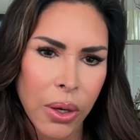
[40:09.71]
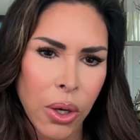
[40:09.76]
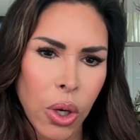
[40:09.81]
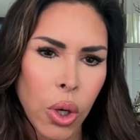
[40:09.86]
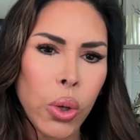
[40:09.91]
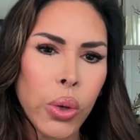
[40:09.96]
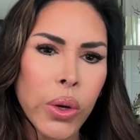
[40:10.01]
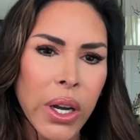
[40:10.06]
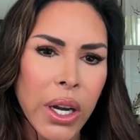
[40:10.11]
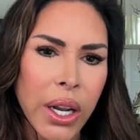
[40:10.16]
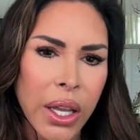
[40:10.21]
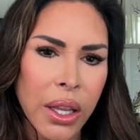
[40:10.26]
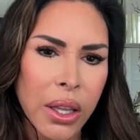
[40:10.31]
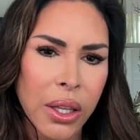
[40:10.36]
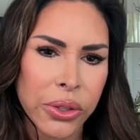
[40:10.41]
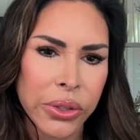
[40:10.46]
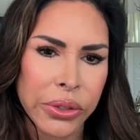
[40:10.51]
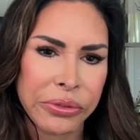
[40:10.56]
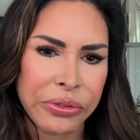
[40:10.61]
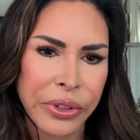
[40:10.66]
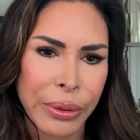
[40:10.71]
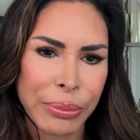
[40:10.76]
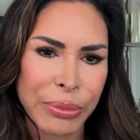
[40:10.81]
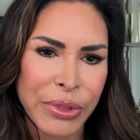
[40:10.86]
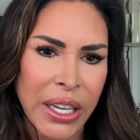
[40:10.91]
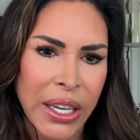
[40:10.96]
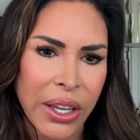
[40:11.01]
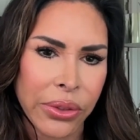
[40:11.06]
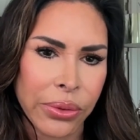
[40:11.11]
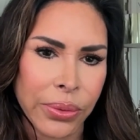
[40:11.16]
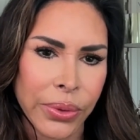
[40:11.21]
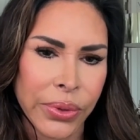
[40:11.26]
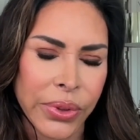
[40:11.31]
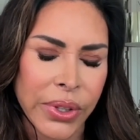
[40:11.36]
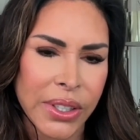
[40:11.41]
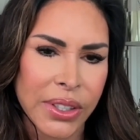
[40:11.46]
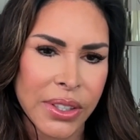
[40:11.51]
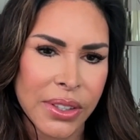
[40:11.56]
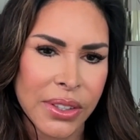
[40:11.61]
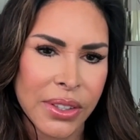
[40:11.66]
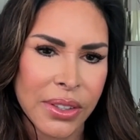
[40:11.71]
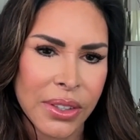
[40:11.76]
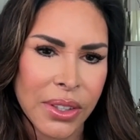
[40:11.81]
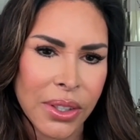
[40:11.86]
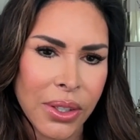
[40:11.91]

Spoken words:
Who can I learn from to get through this?